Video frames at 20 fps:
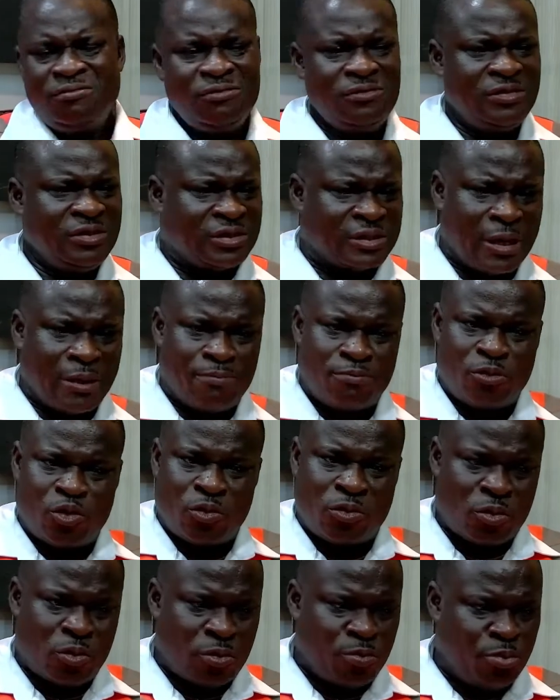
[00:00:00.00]
some
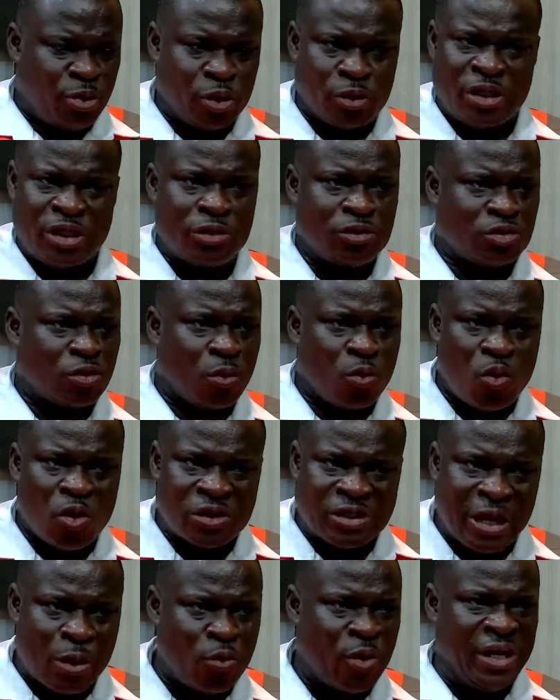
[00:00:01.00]
buildings on
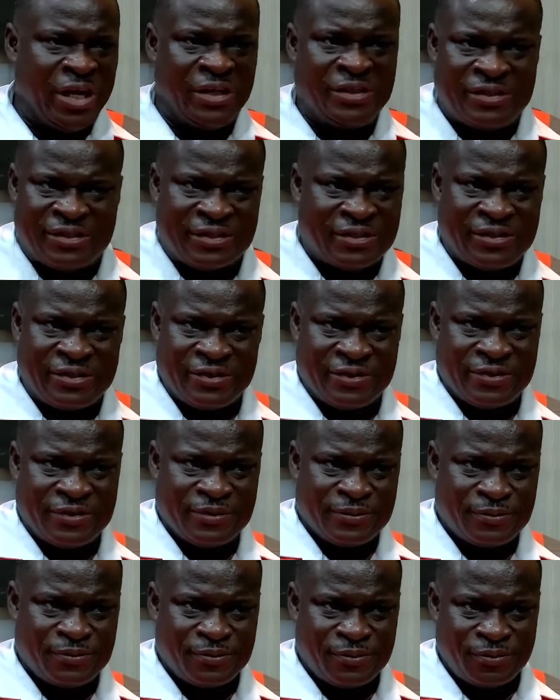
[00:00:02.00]
waterways
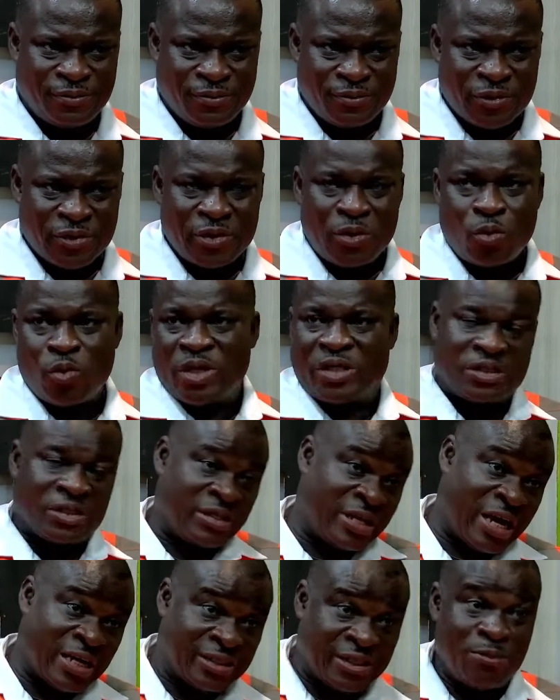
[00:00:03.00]
with
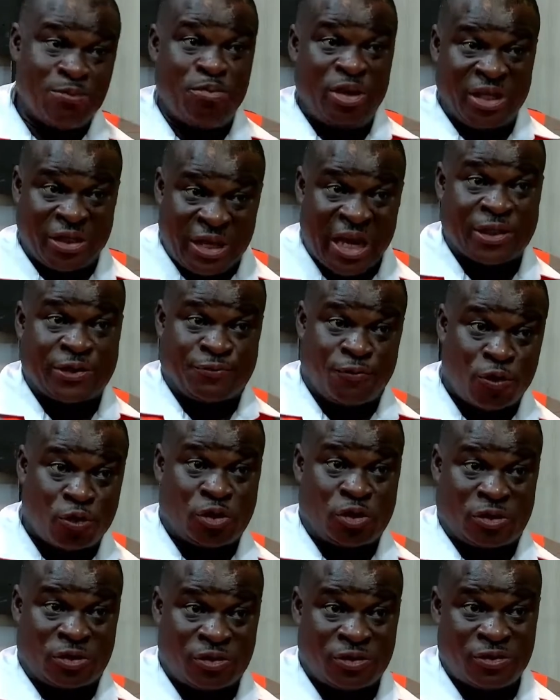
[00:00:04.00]
the assembly task
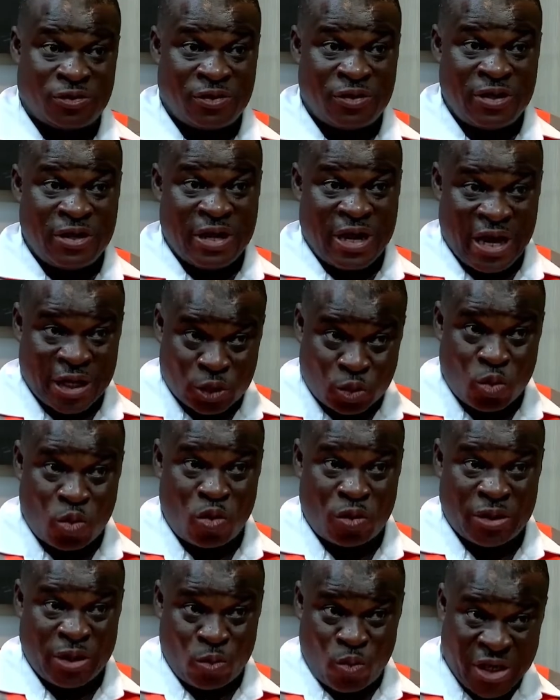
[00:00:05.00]
force as well,
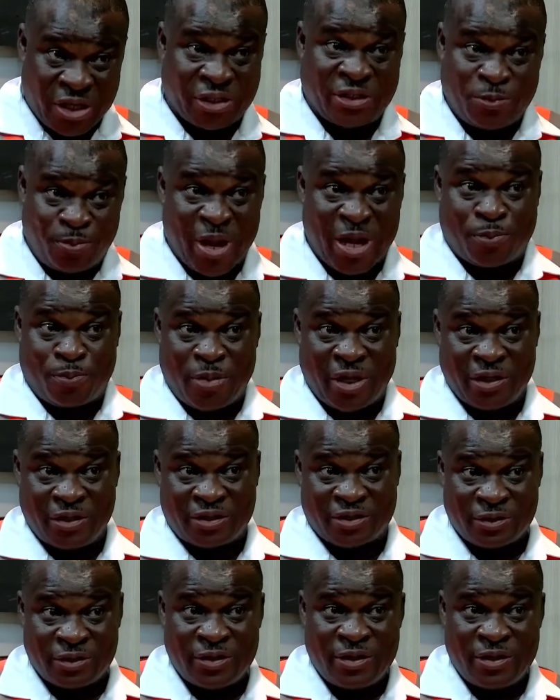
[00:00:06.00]
the works department.